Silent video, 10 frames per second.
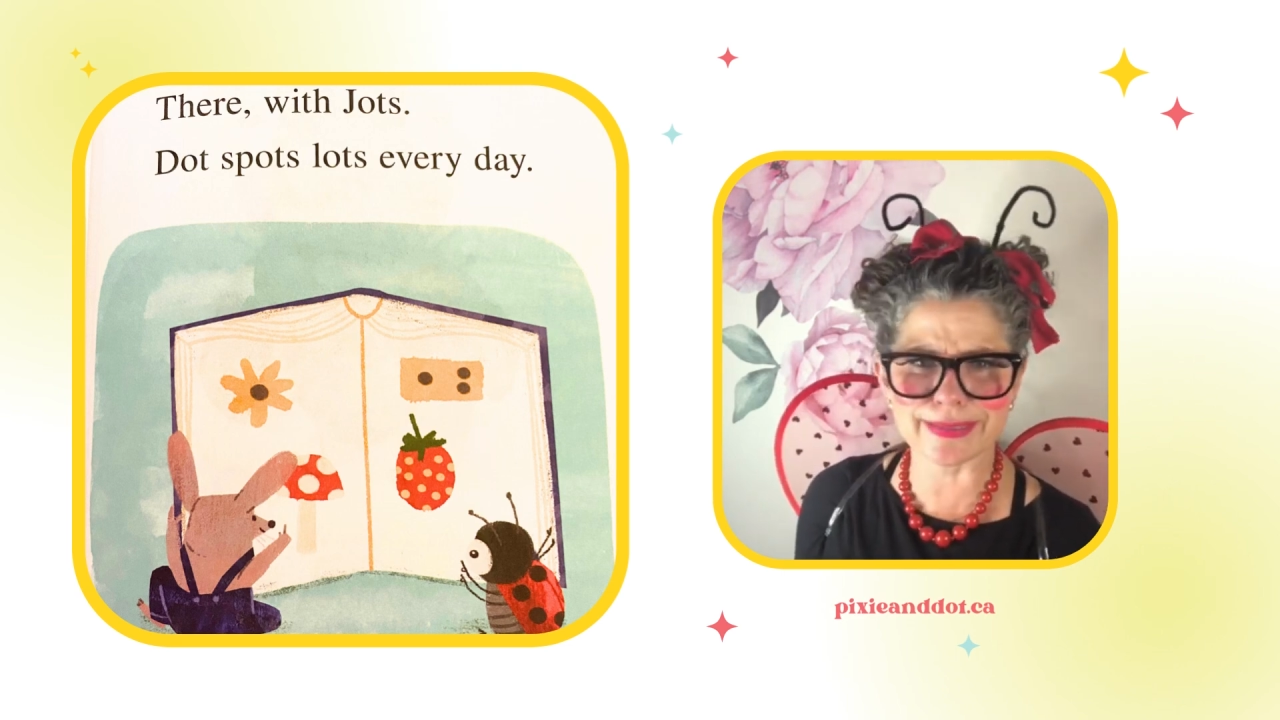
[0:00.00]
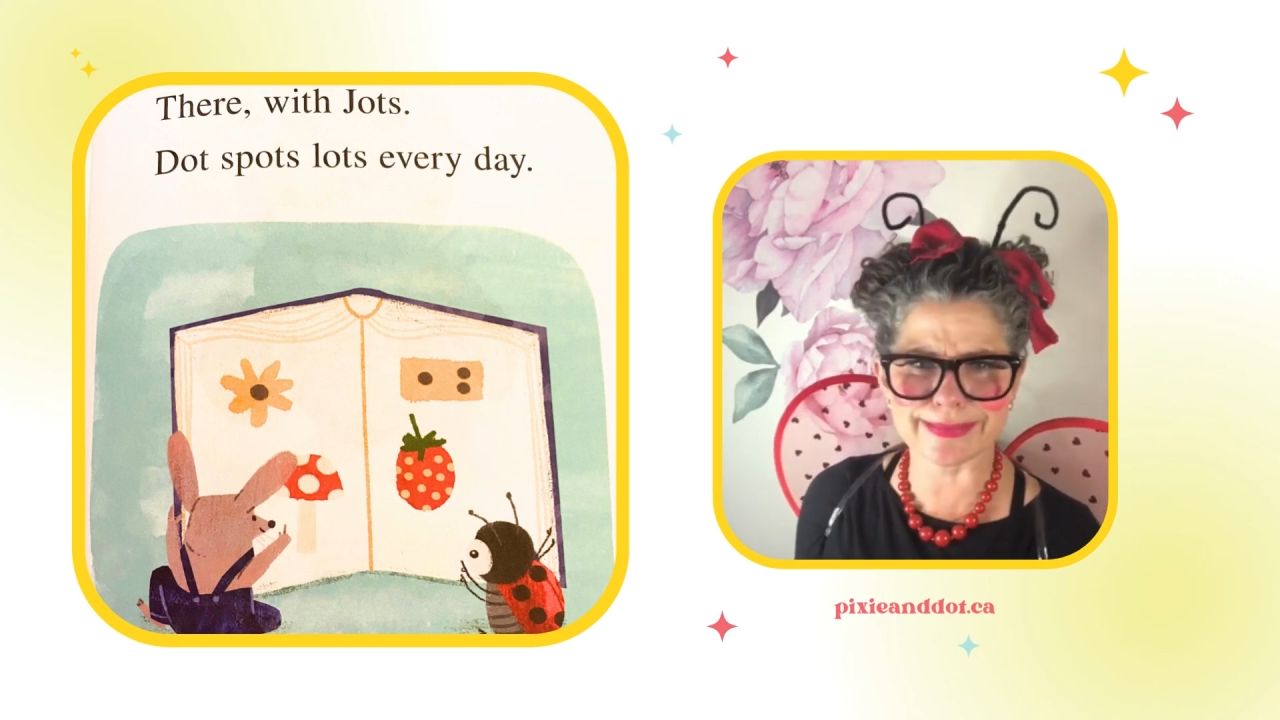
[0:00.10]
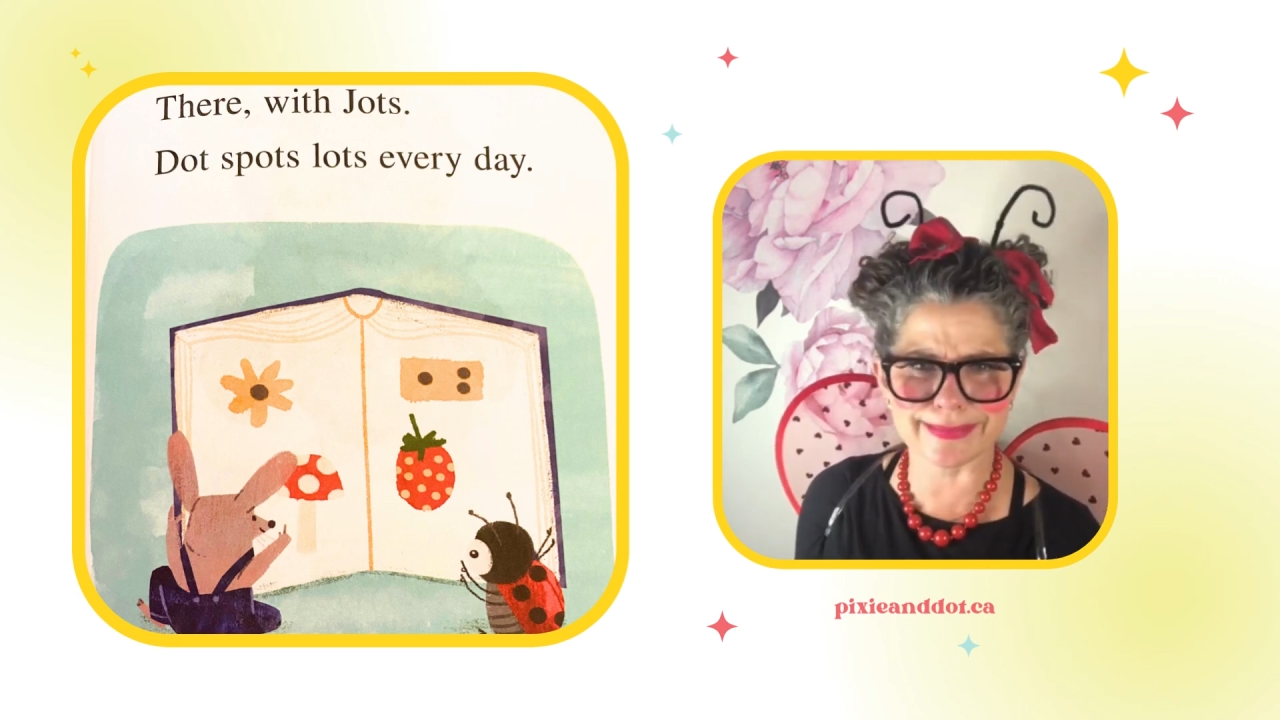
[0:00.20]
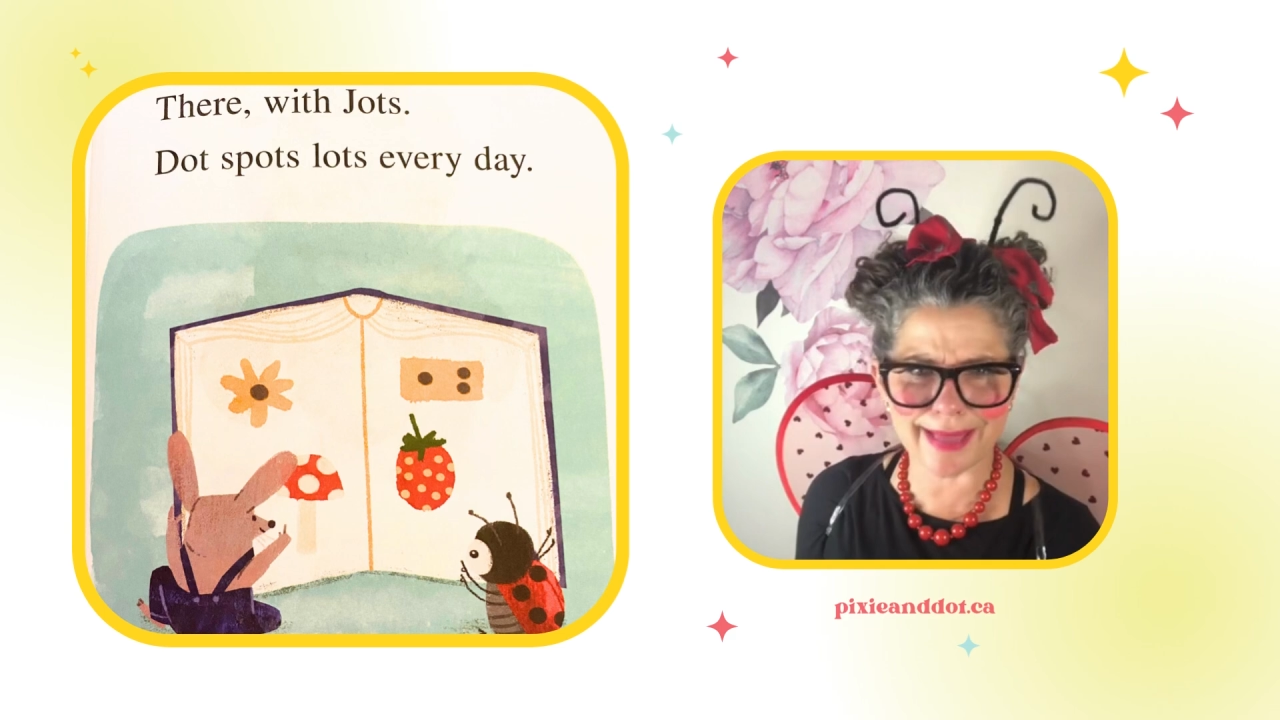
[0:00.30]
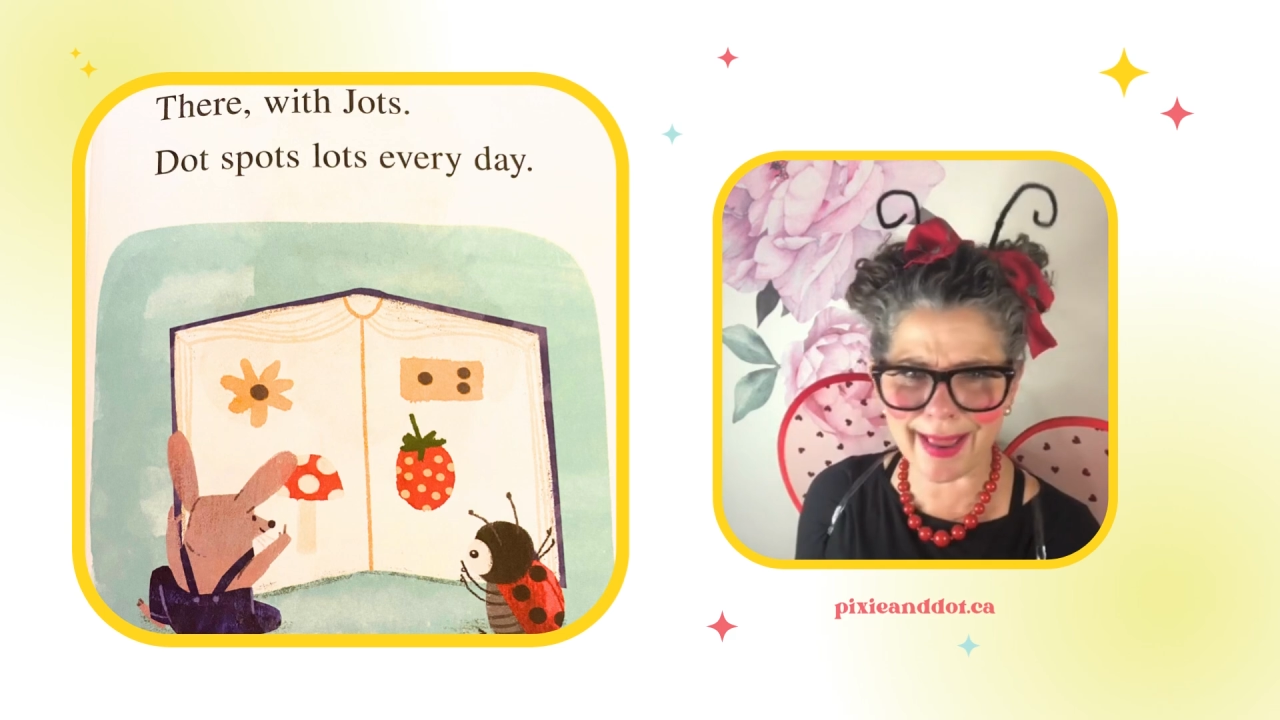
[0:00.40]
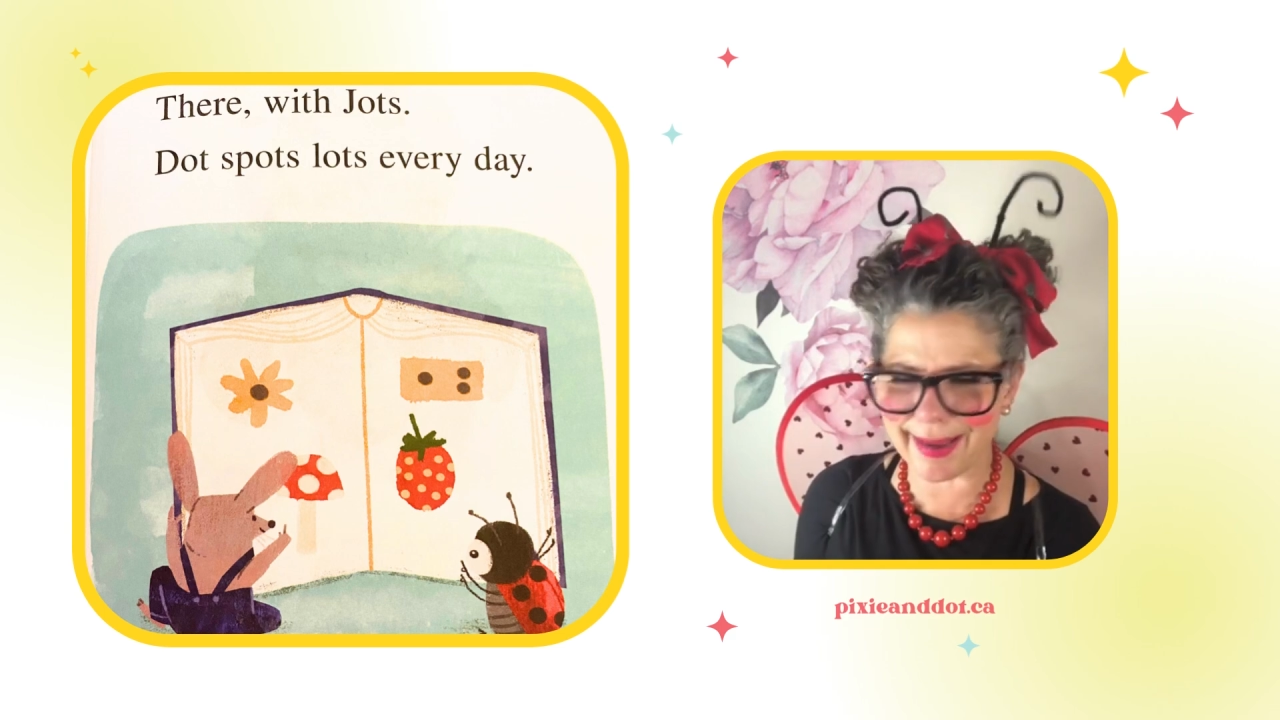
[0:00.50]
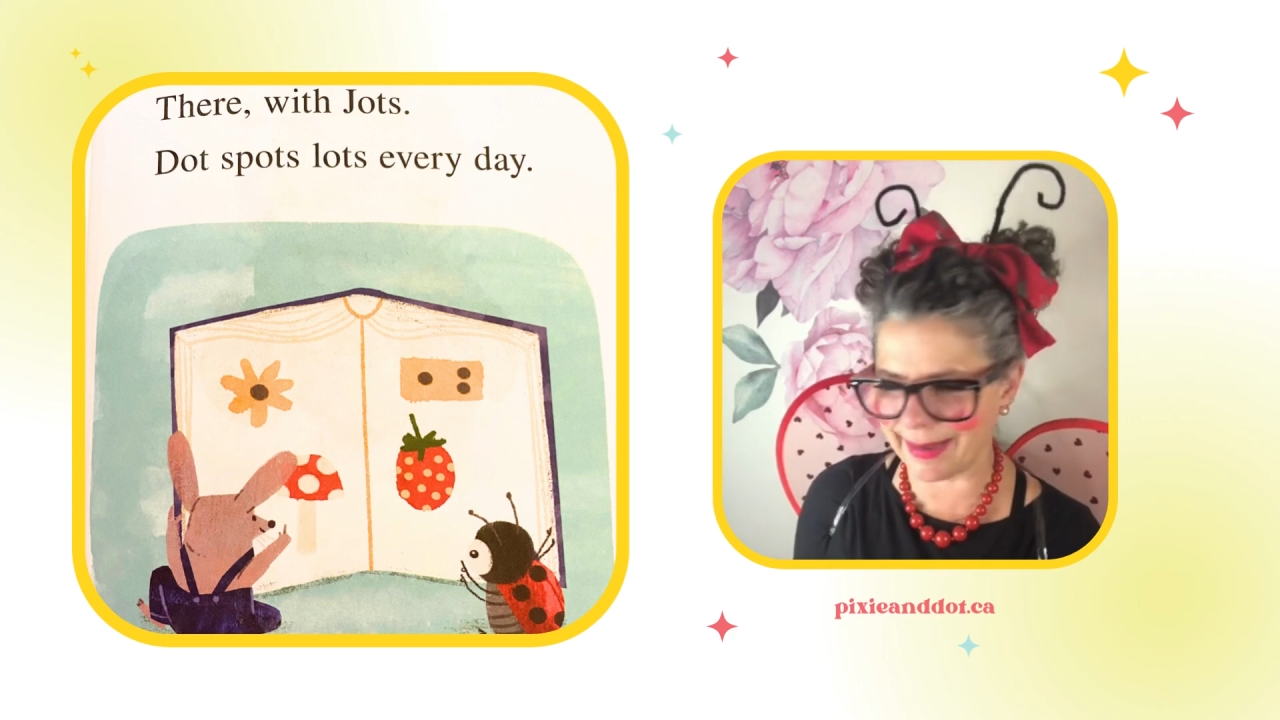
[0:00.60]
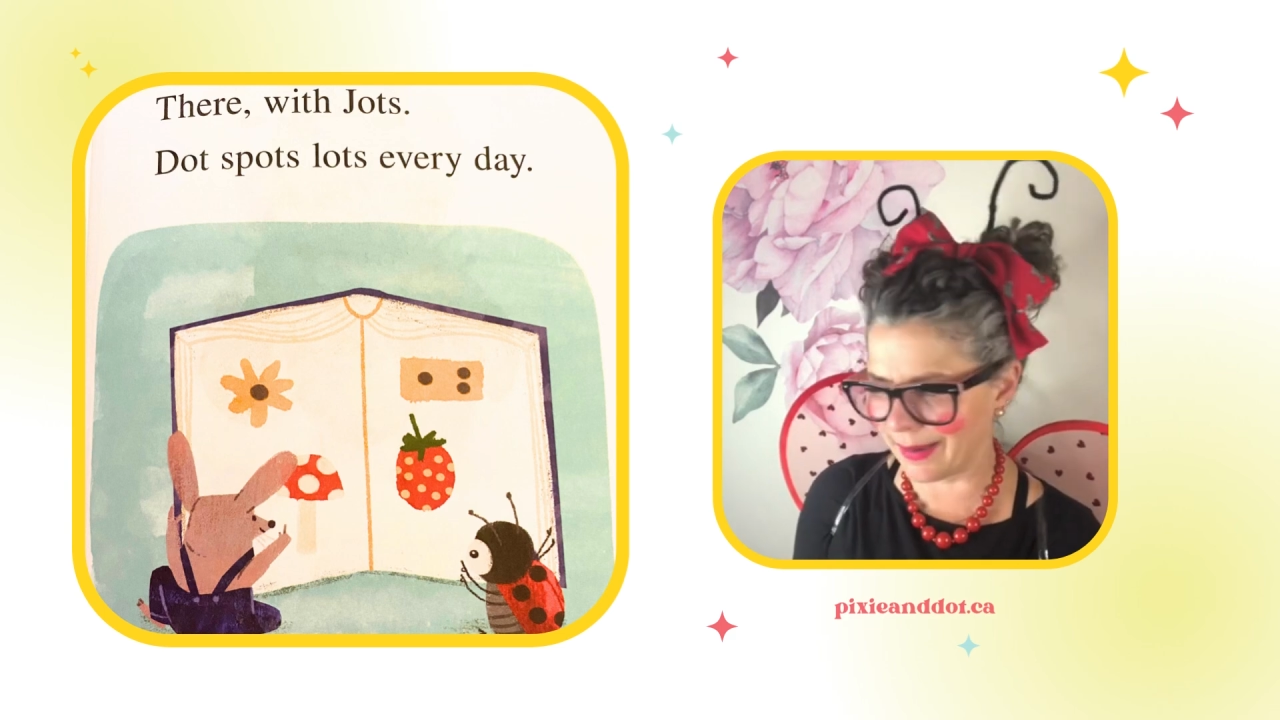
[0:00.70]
to say.